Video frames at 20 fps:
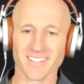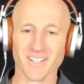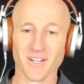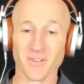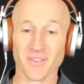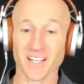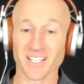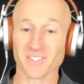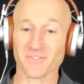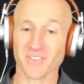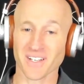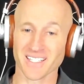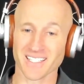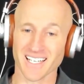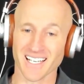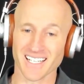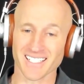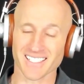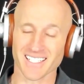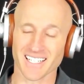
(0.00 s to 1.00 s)
No, that's
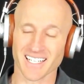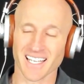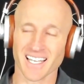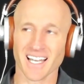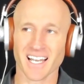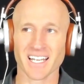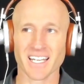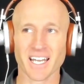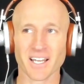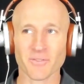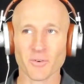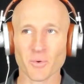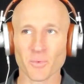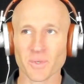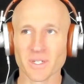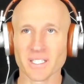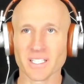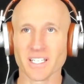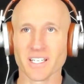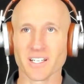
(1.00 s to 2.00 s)
fantastic. I never
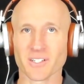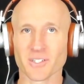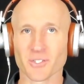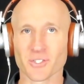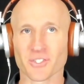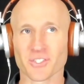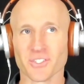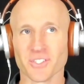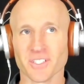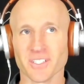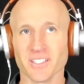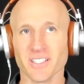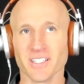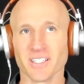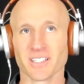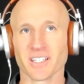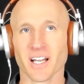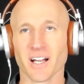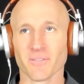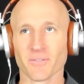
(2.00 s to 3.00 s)
really understood
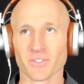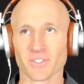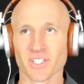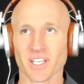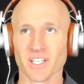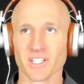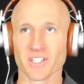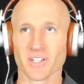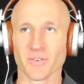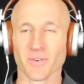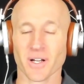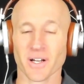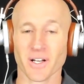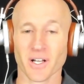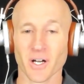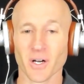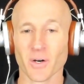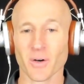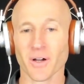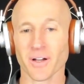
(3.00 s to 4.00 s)
the conversation around,
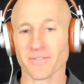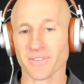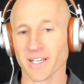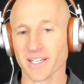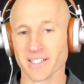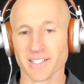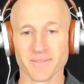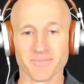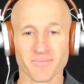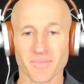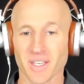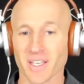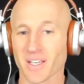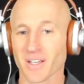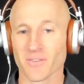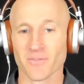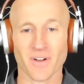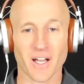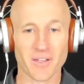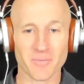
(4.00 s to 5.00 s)
I've got a
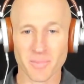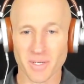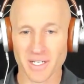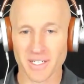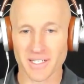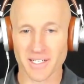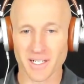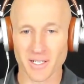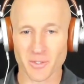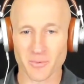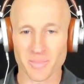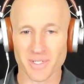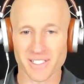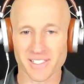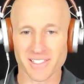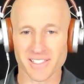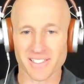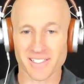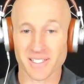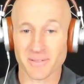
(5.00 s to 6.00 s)
$5 million
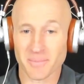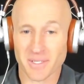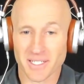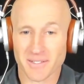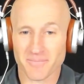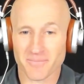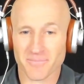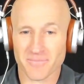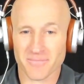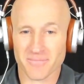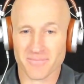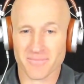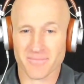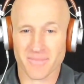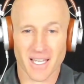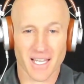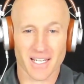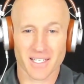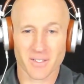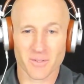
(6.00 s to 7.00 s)
business. I'm like,
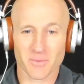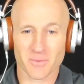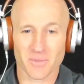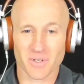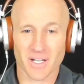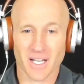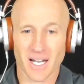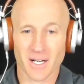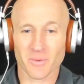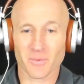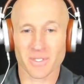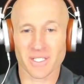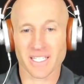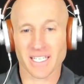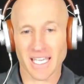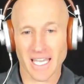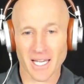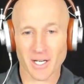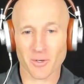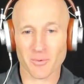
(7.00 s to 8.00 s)
I don't really
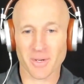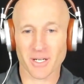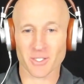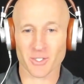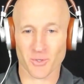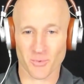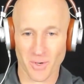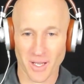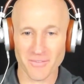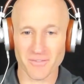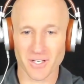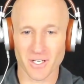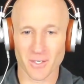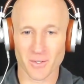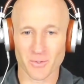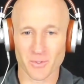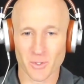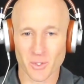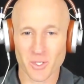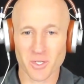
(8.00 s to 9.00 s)
care about your
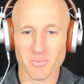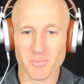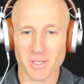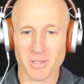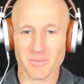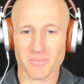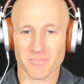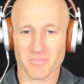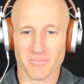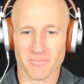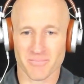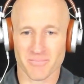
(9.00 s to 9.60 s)
revenue. You could be